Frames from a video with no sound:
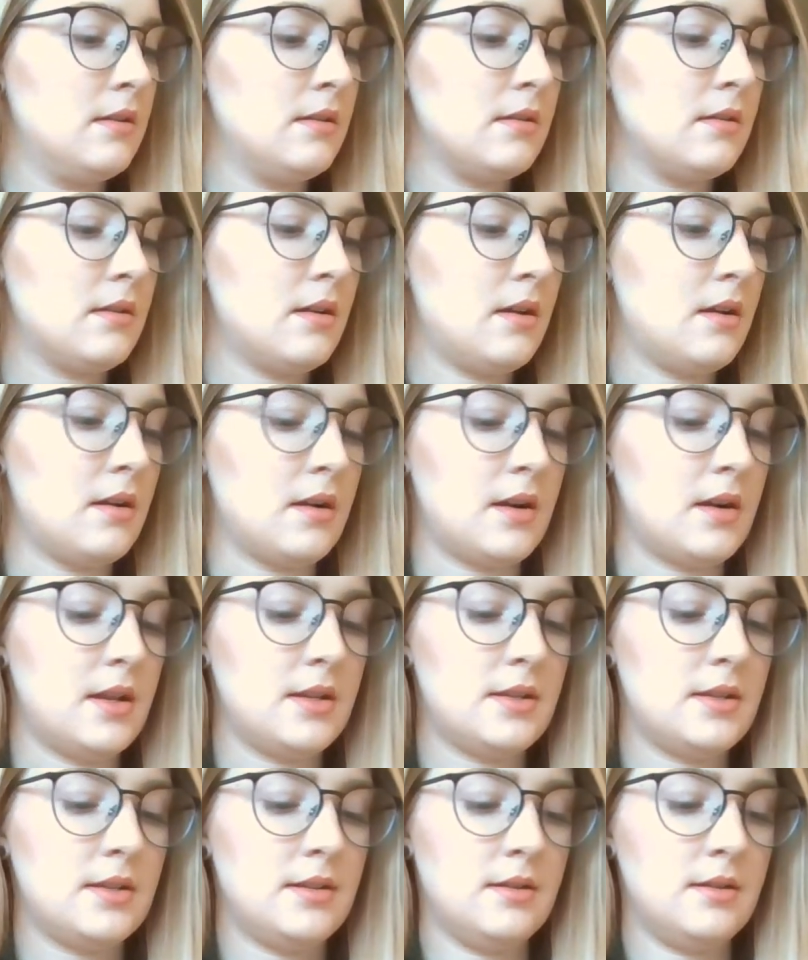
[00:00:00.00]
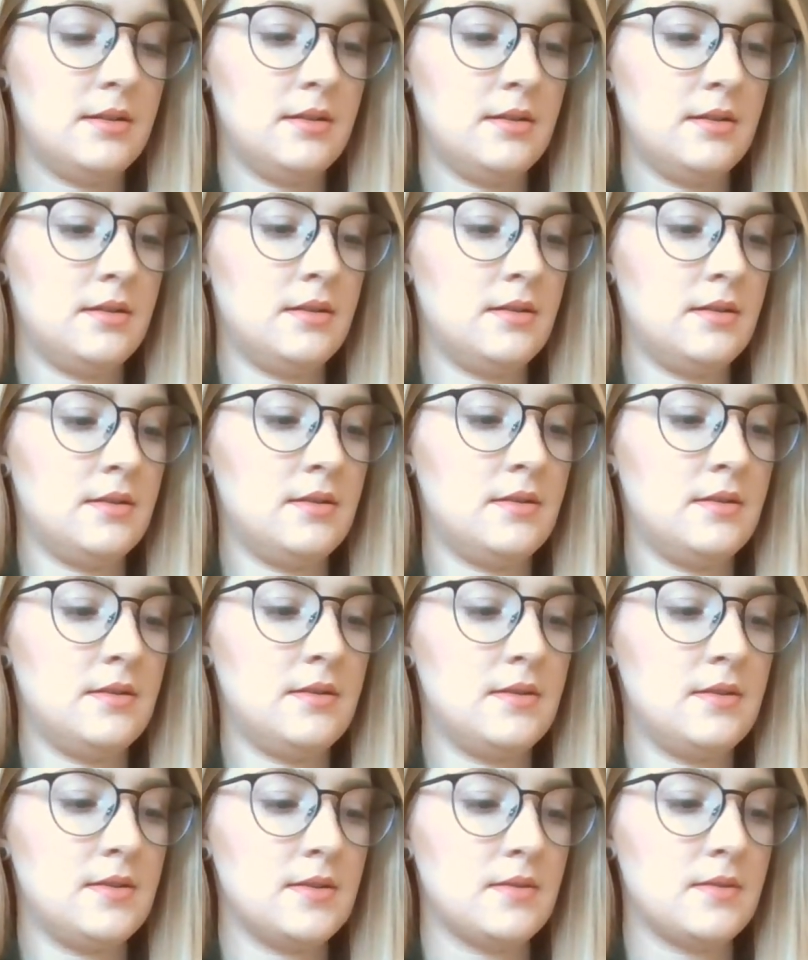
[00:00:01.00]
Alright,
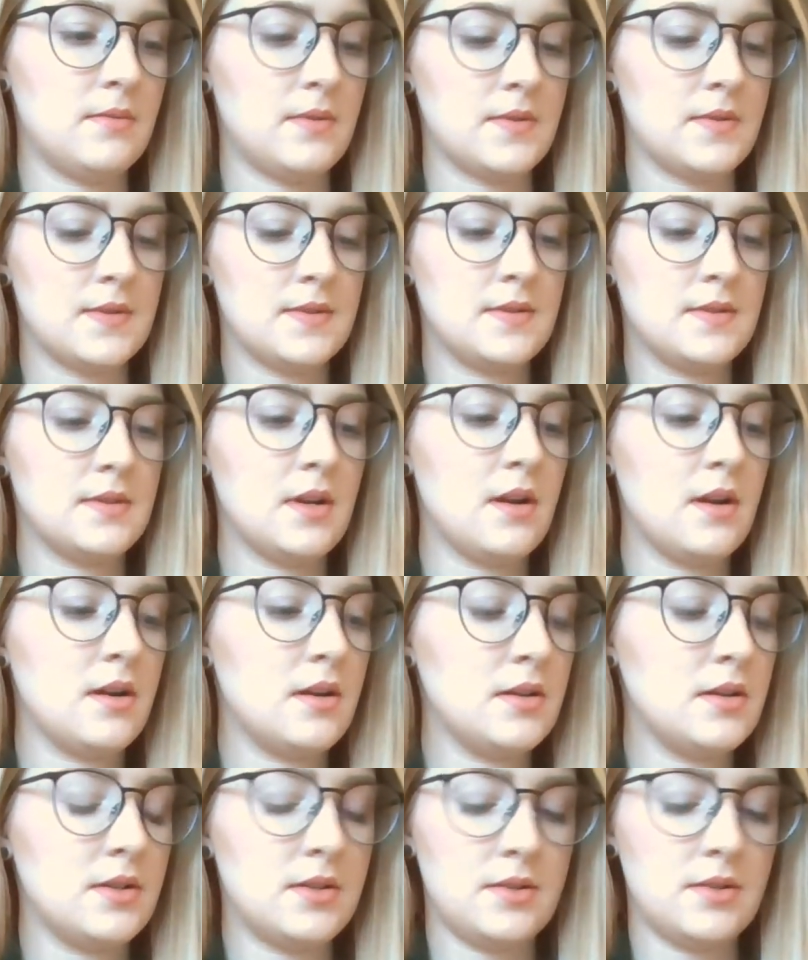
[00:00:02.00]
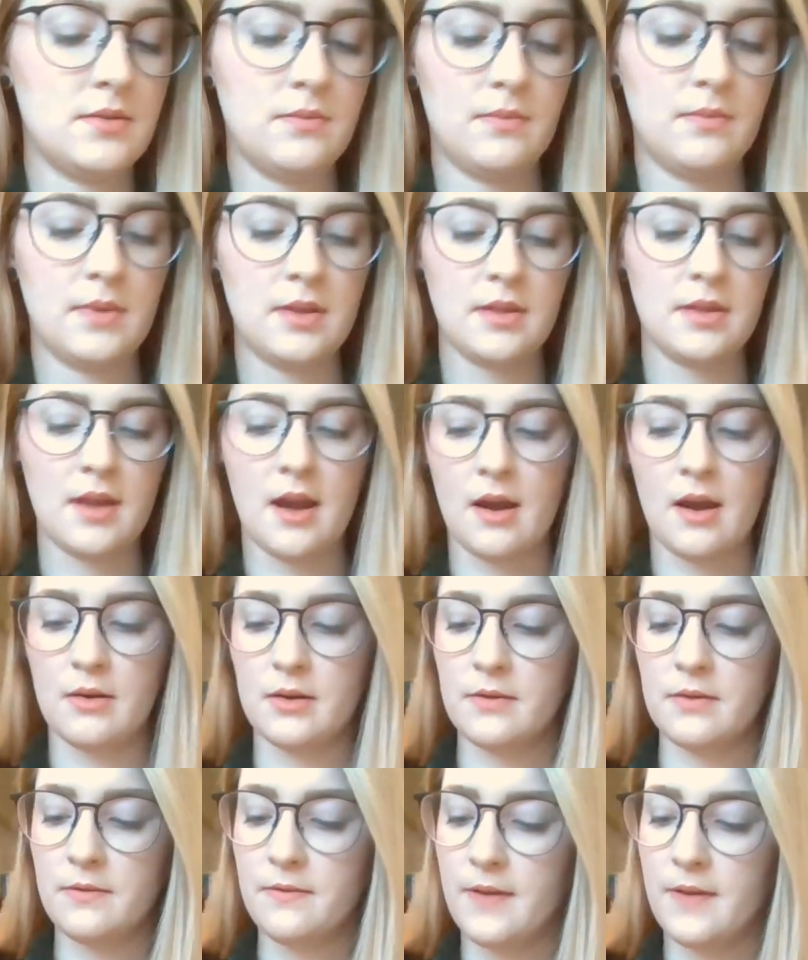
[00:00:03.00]
we'll start with our
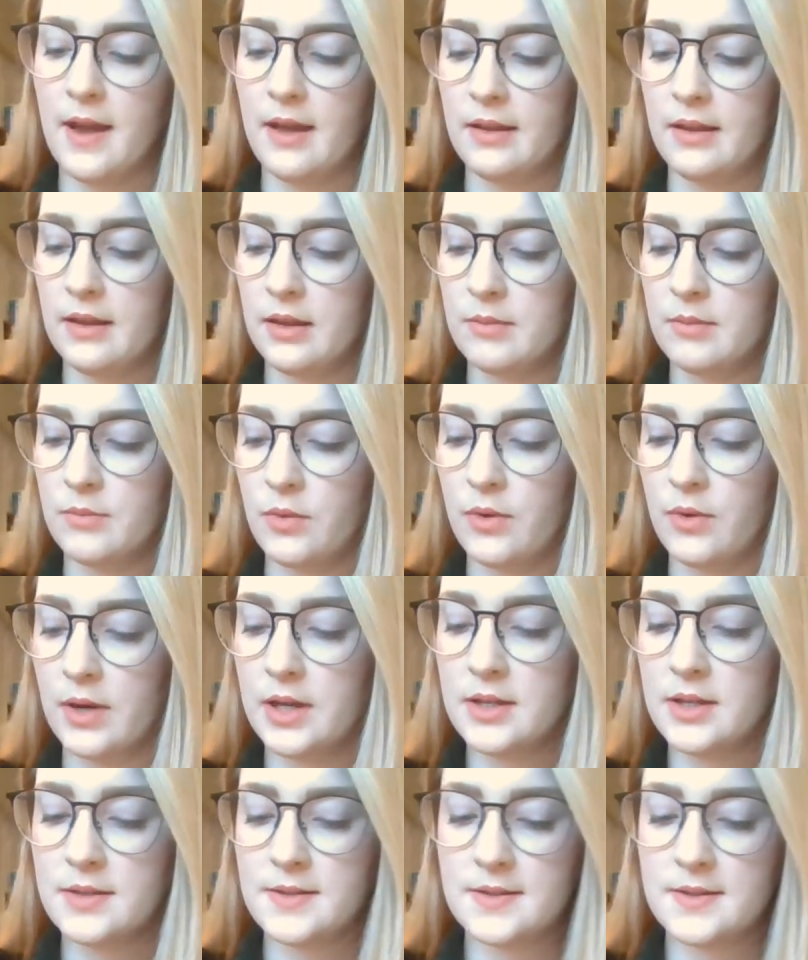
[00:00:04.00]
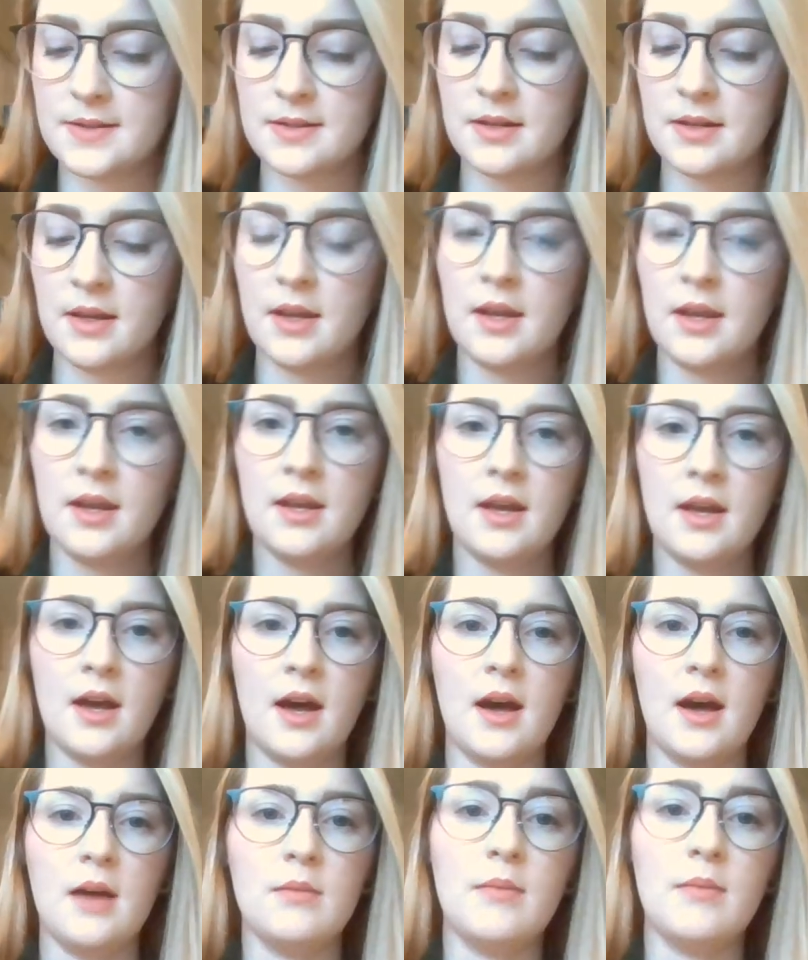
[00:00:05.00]
filing boards.
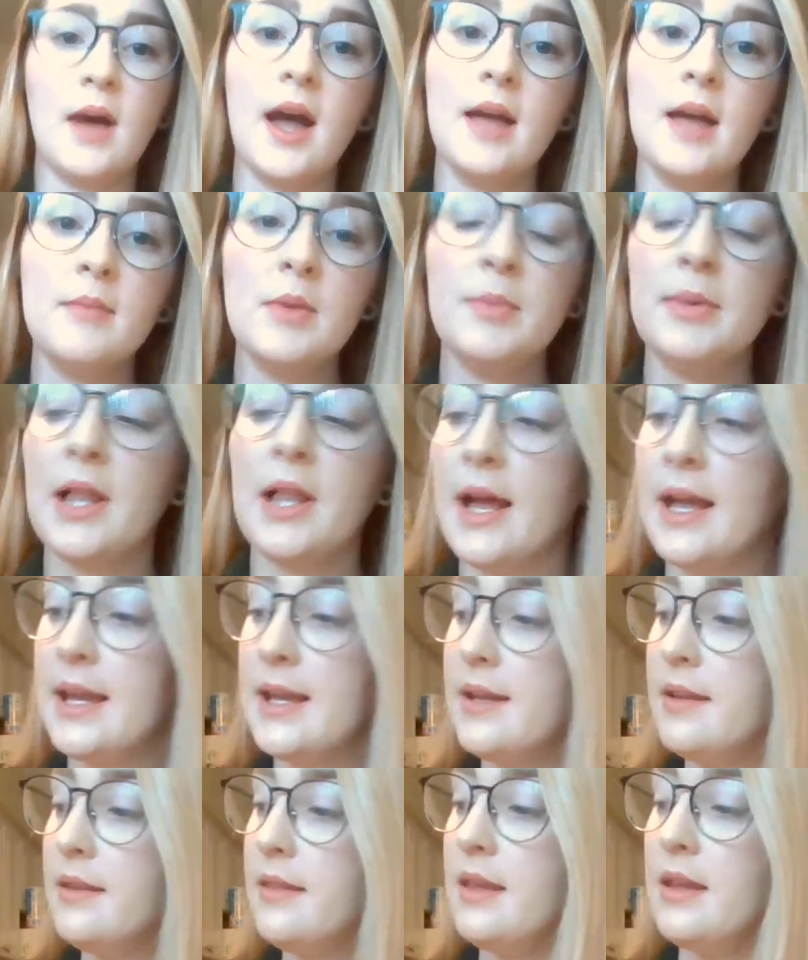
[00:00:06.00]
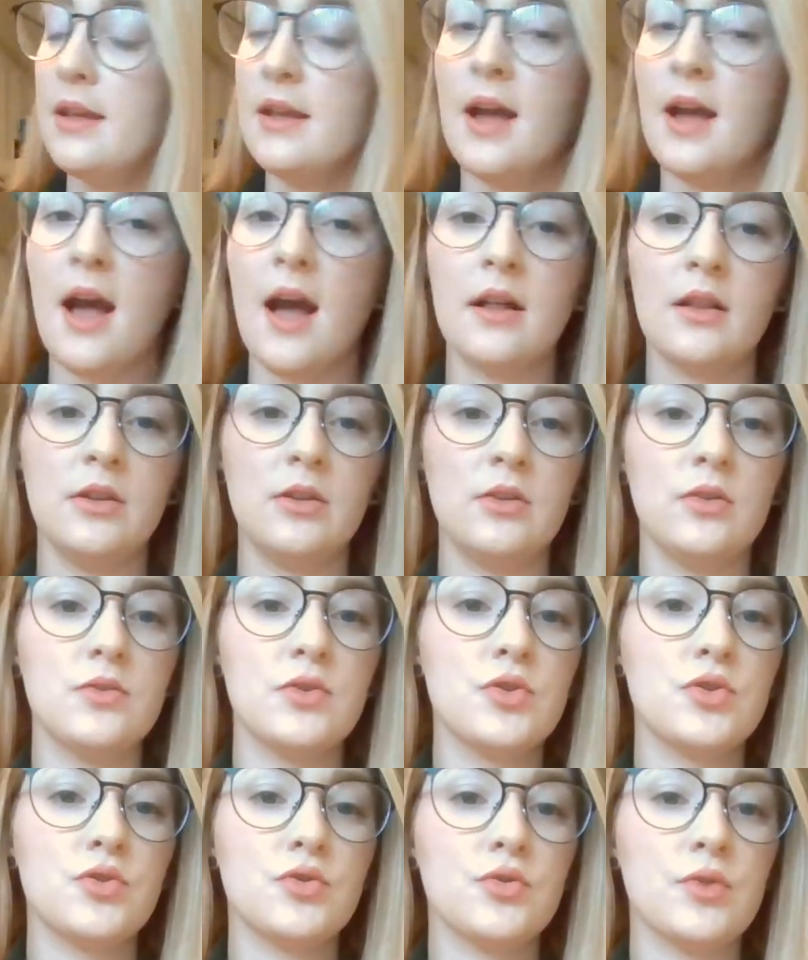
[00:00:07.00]
I am applying the hot glue
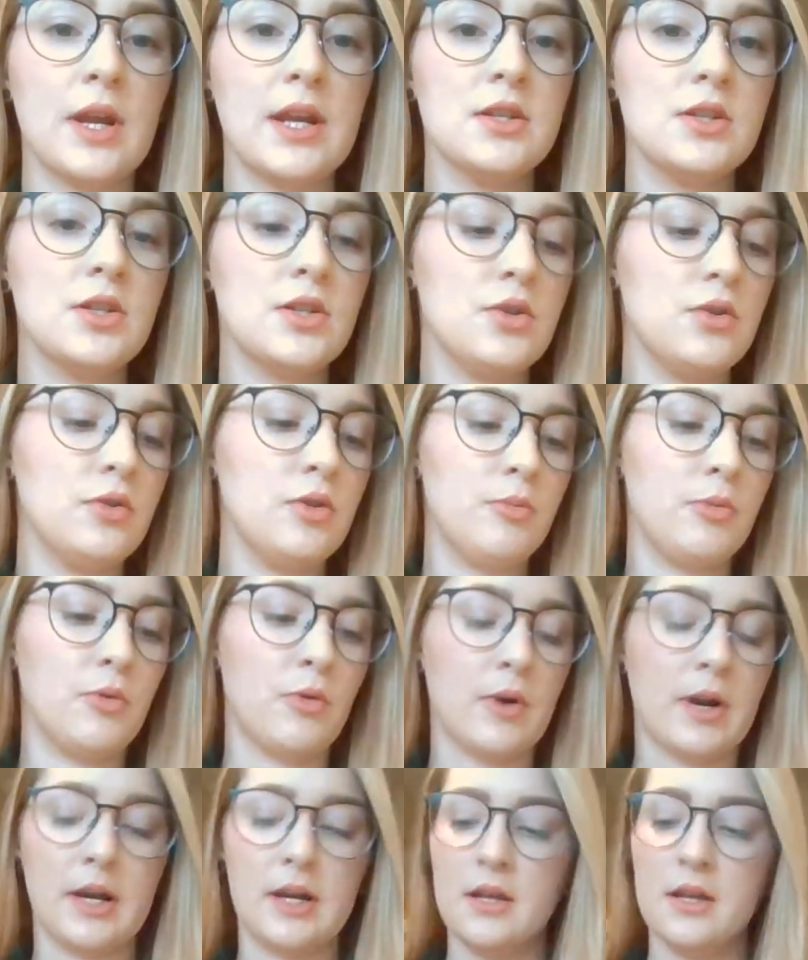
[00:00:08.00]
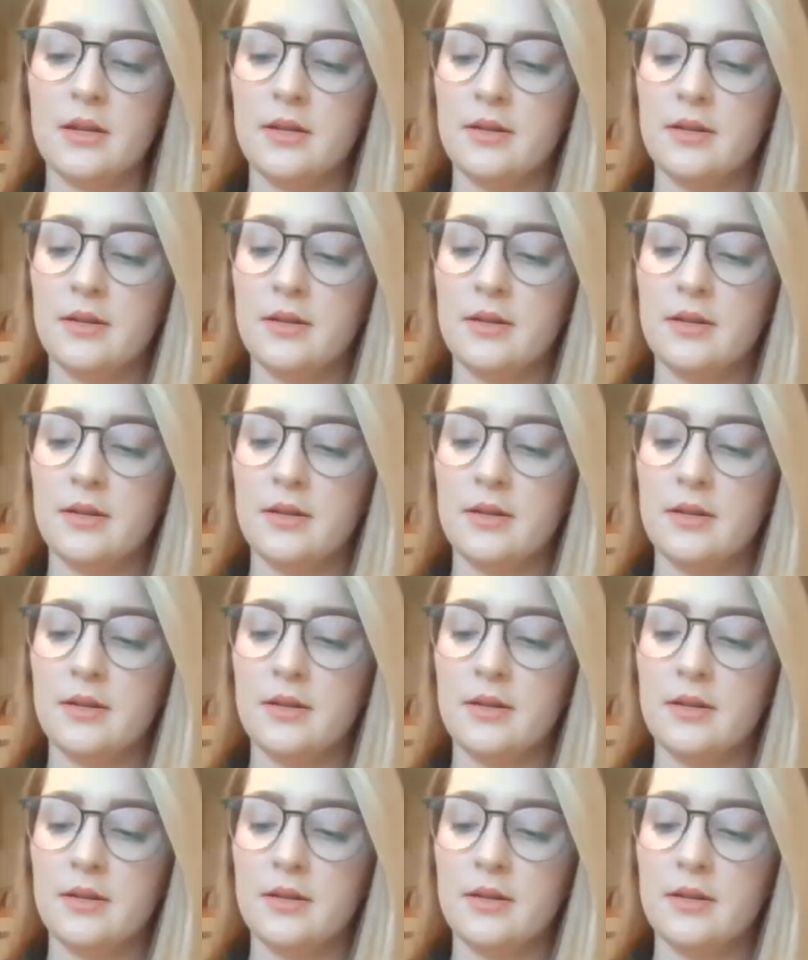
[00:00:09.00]
straight to the board.